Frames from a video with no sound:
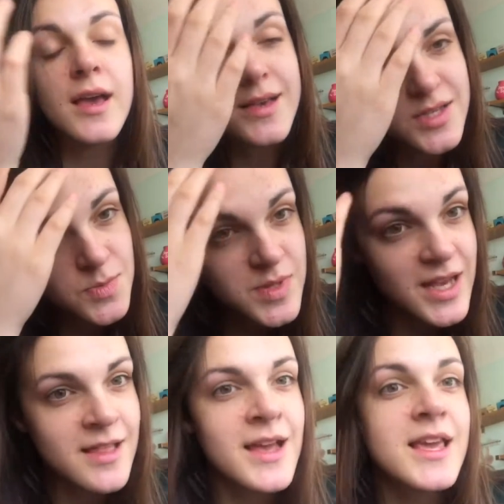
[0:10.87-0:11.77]
is
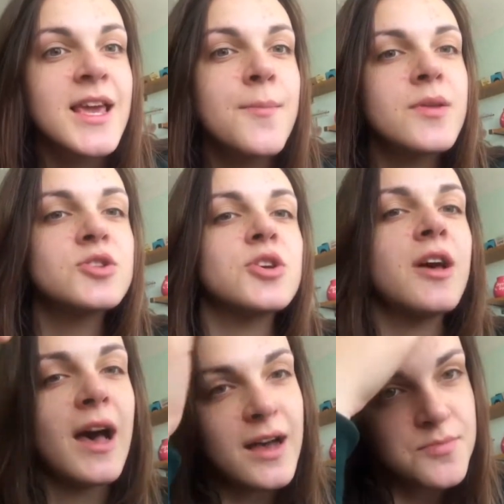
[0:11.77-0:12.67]
something I like keeping
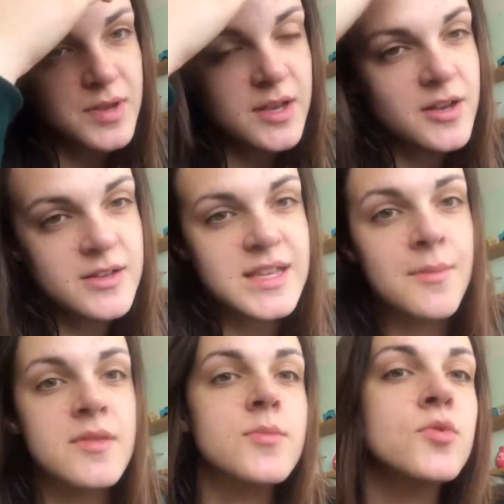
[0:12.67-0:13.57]
to, and because
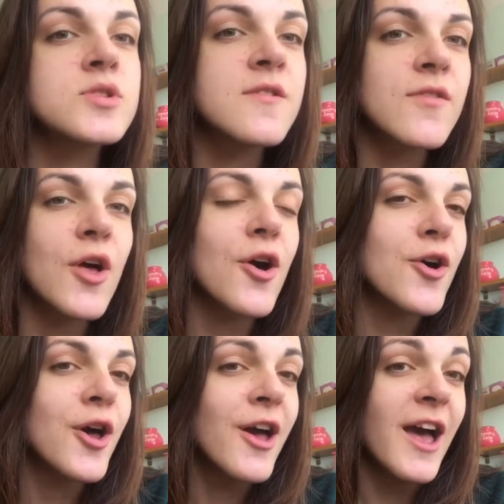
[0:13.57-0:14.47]
I'm in the mood to vlog,